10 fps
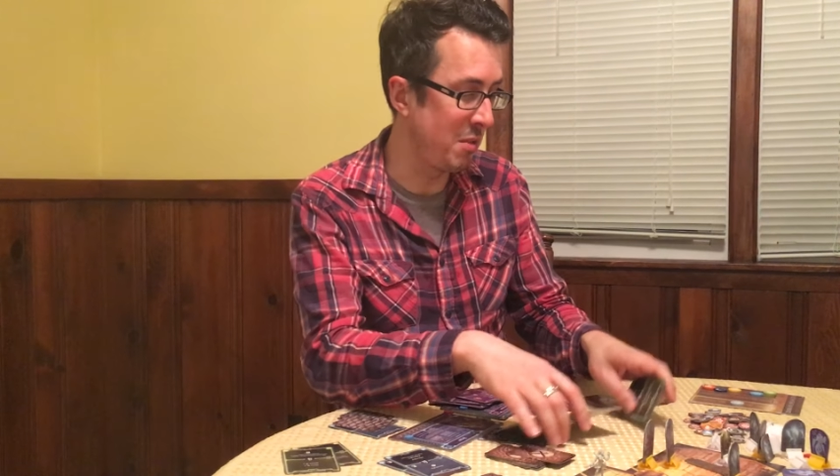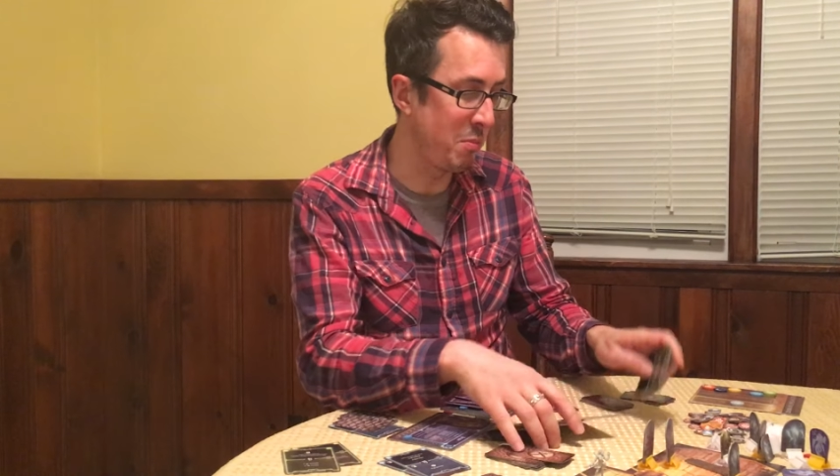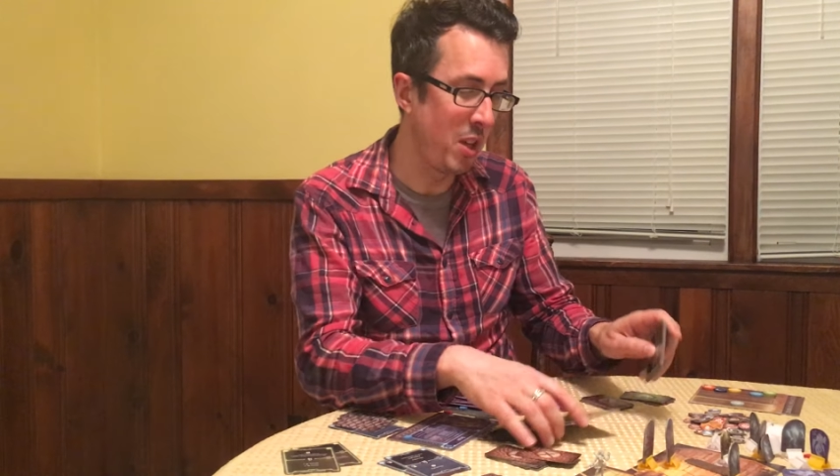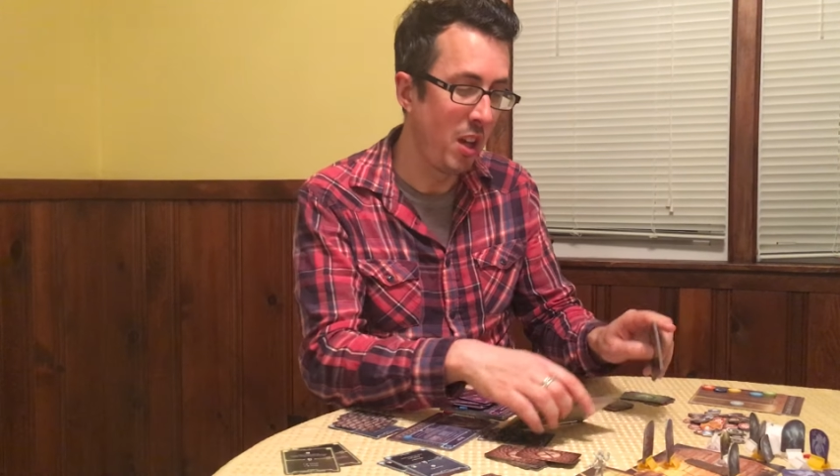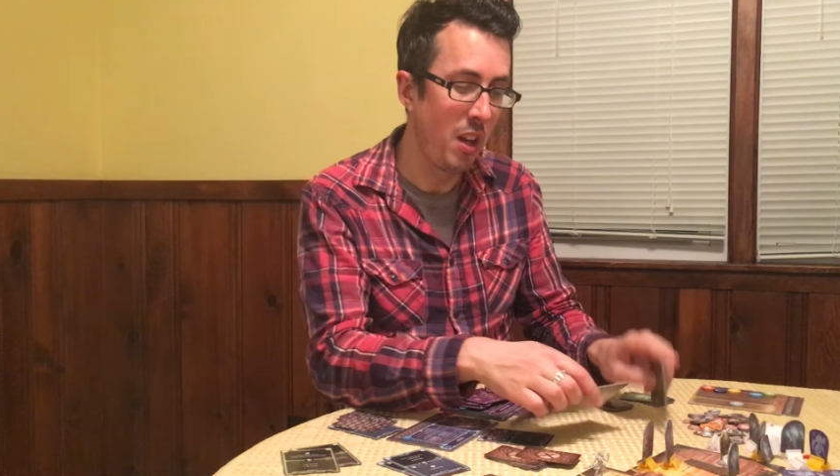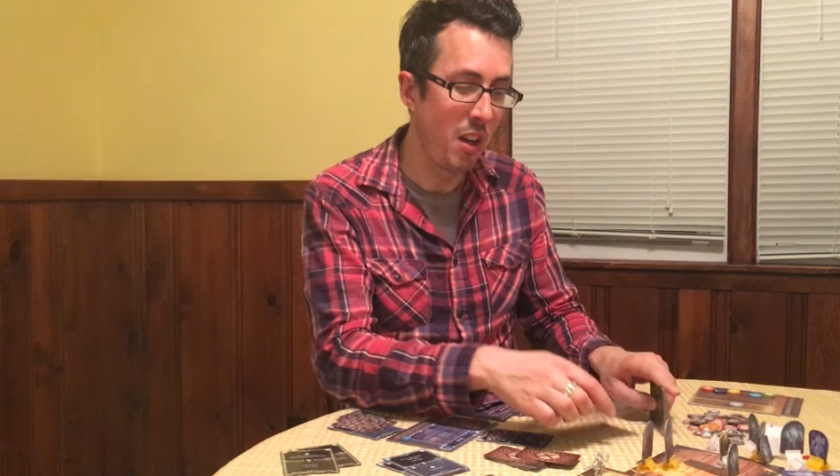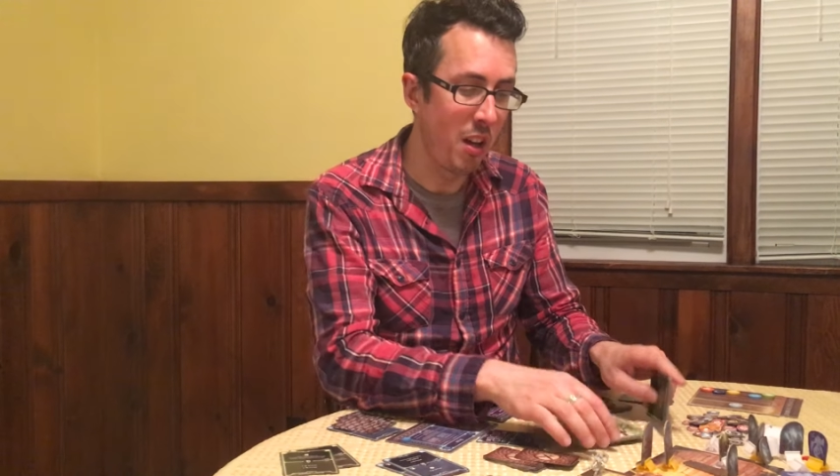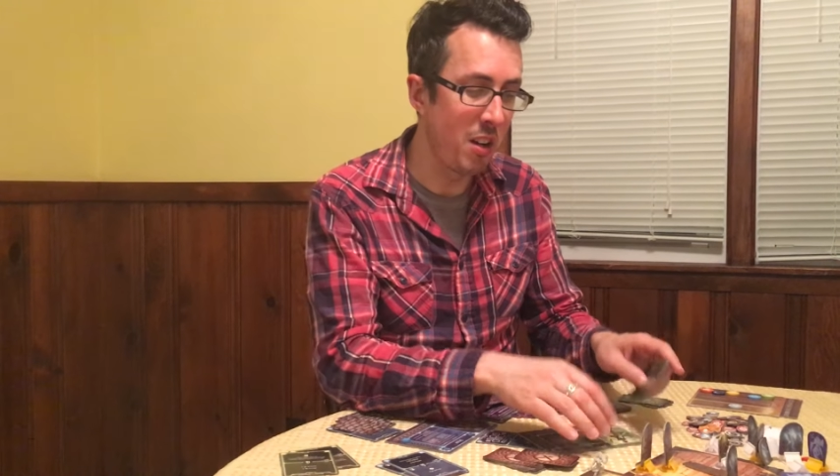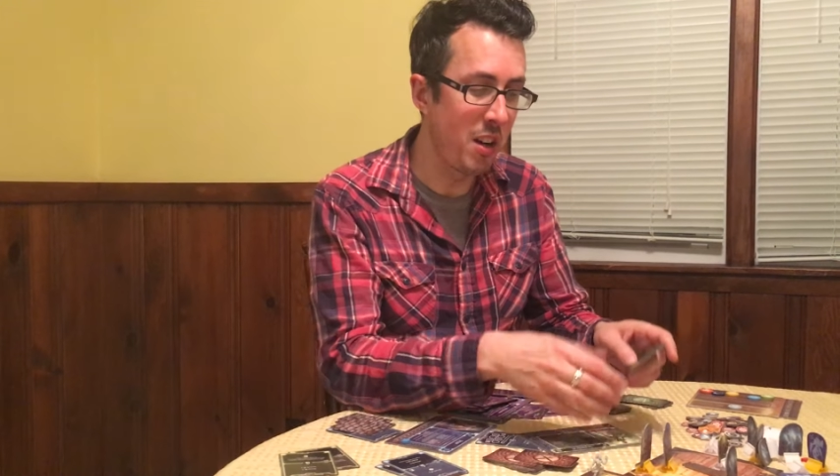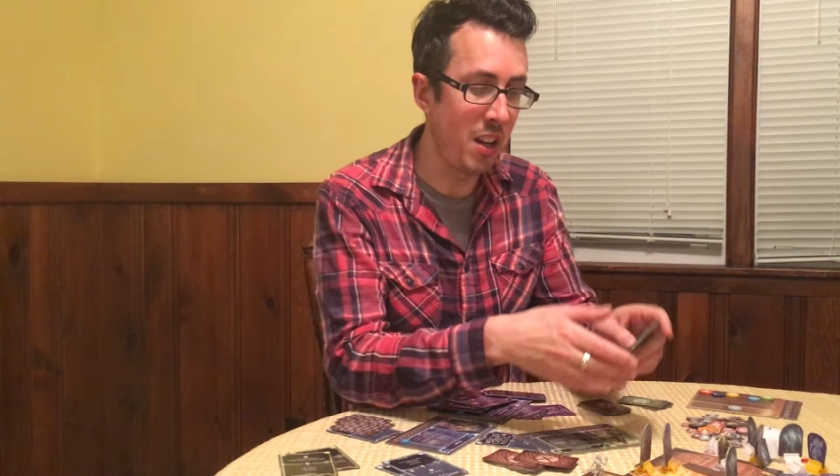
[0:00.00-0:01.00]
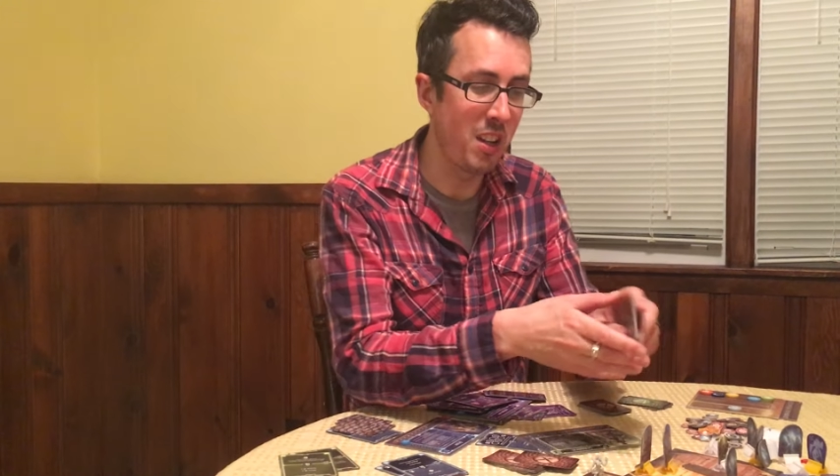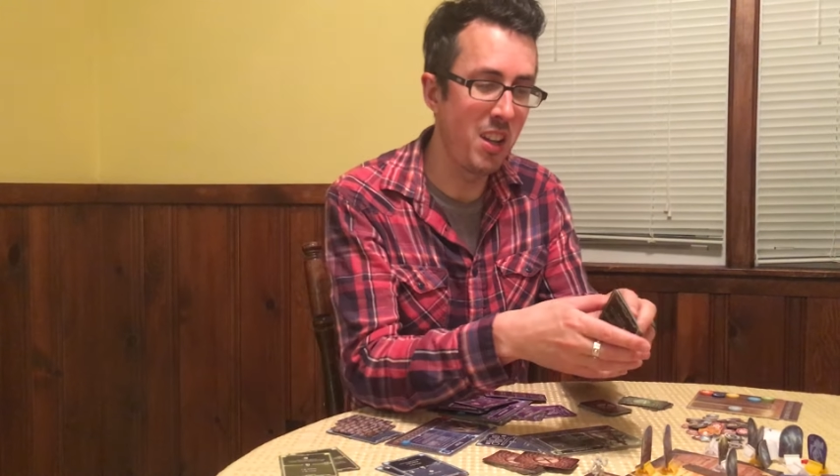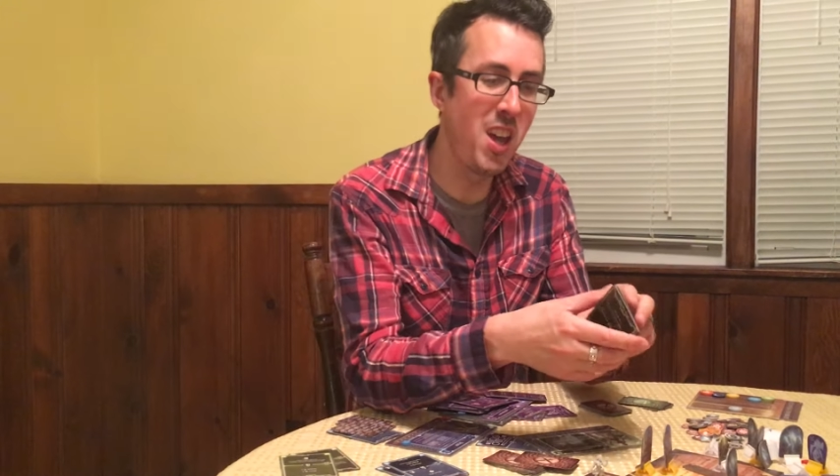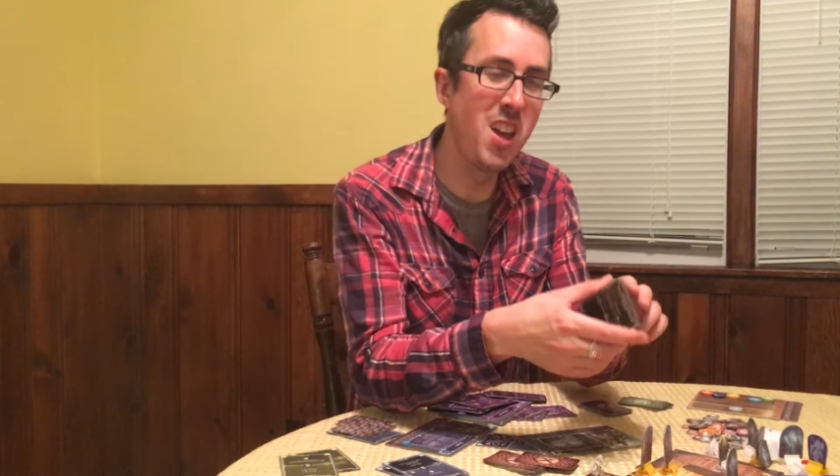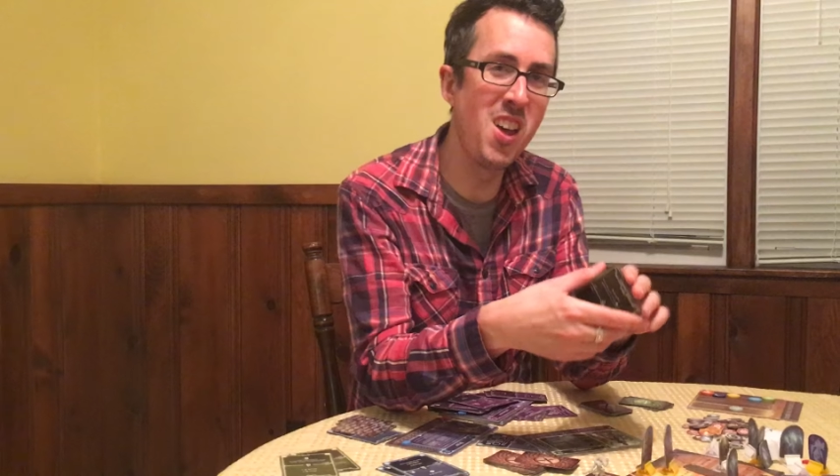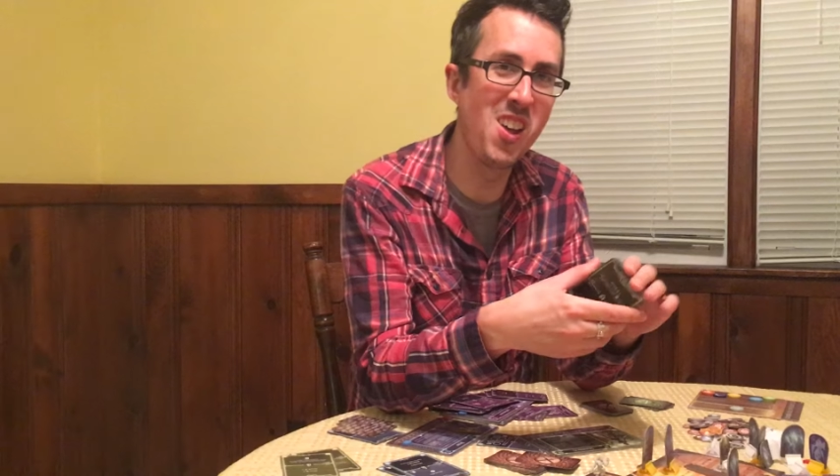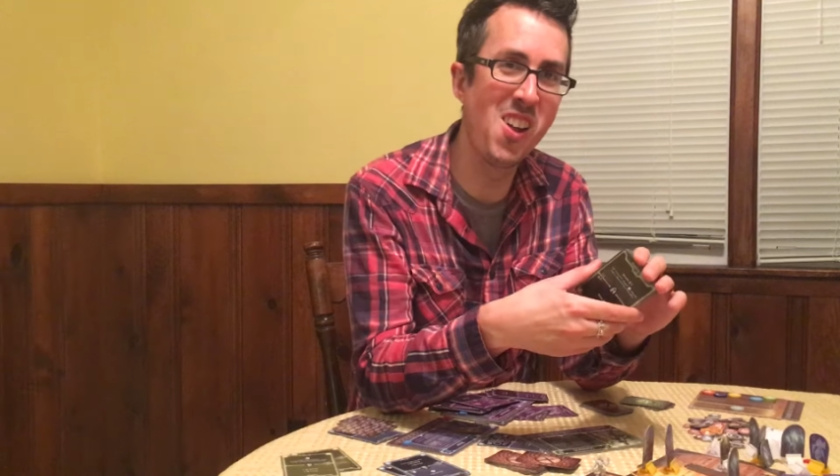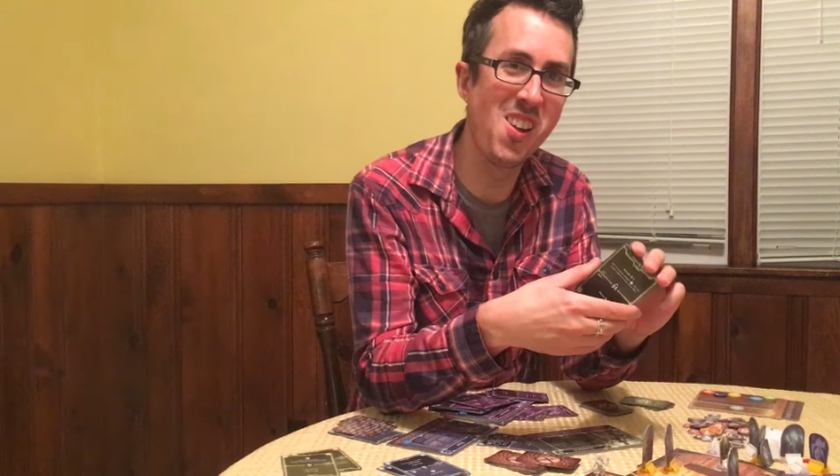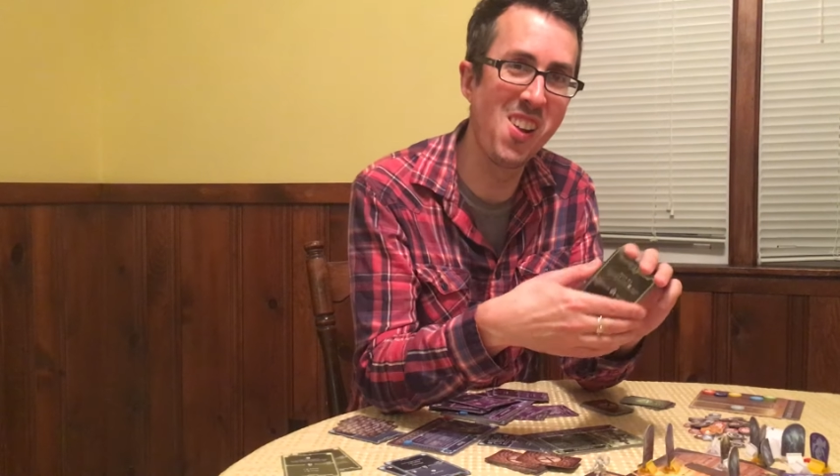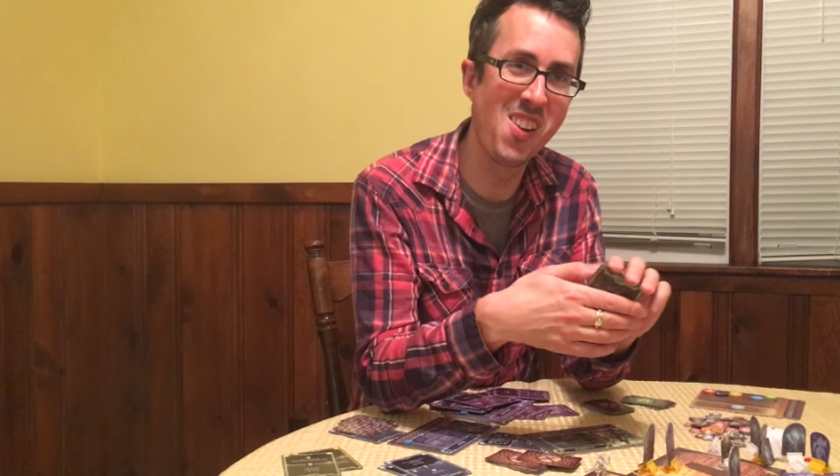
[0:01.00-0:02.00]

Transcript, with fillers: done. All right.